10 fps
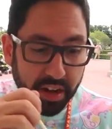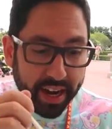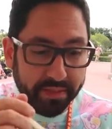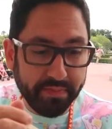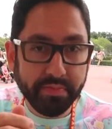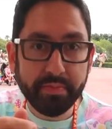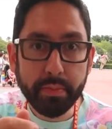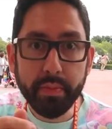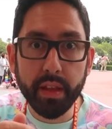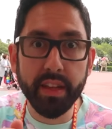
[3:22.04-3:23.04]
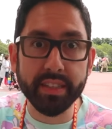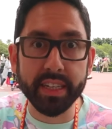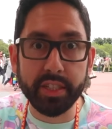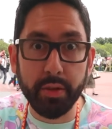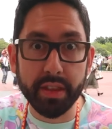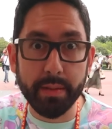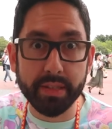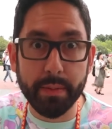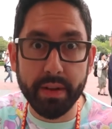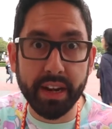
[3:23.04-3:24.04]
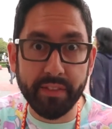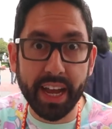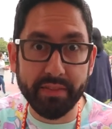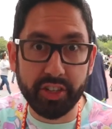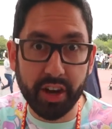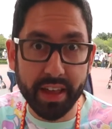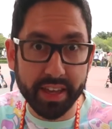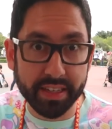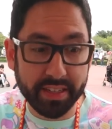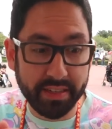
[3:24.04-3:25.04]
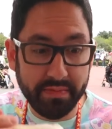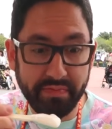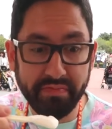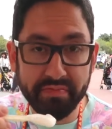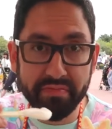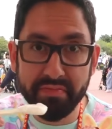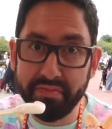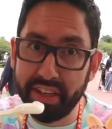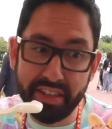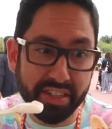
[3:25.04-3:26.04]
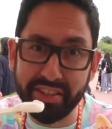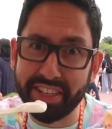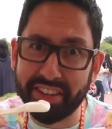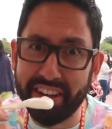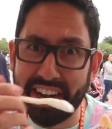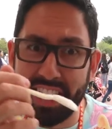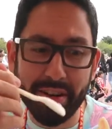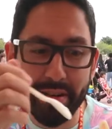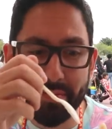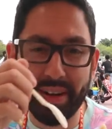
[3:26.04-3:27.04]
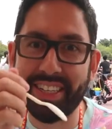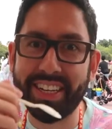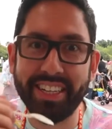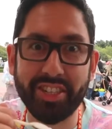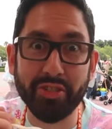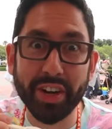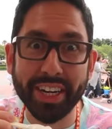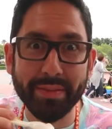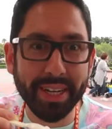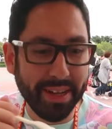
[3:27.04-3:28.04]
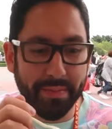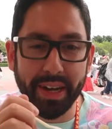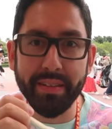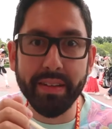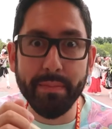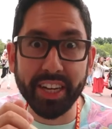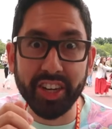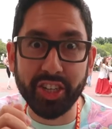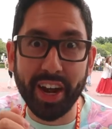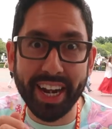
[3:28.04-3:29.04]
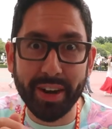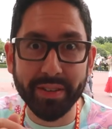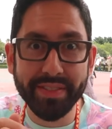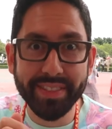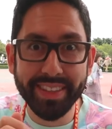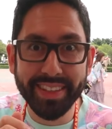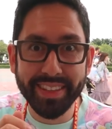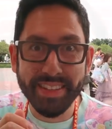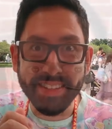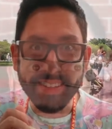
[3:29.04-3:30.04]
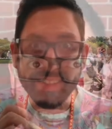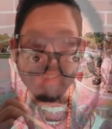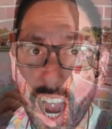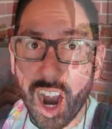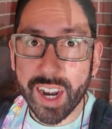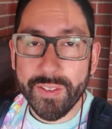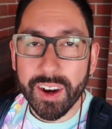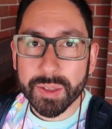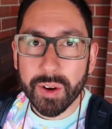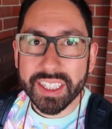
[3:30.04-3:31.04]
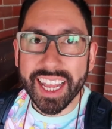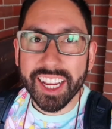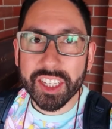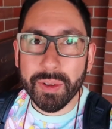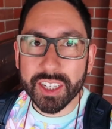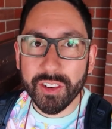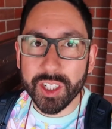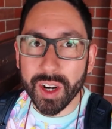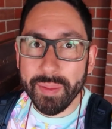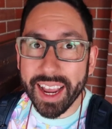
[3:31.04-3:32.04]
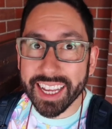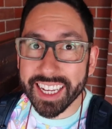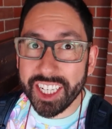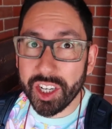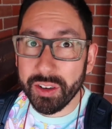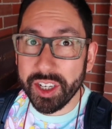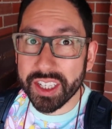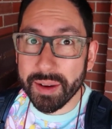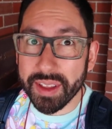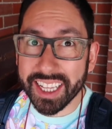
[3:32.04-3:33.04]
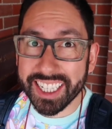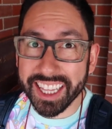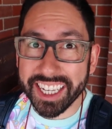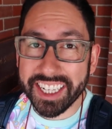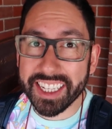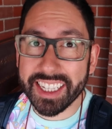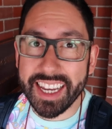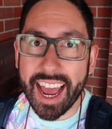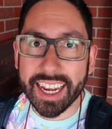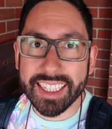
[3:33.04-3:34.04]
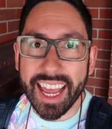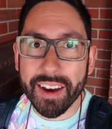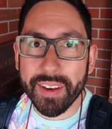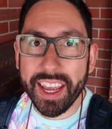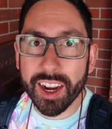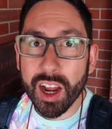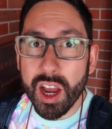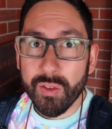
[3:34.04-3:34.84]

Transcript: All right, this gets two thumbs up. You definitely have to try this. Doesn't look as good anymore because I destroyed it. But make sure you try it out. All right, fellow explorers, thank you so much for joining me as I showed you some of the delicious snacks they have here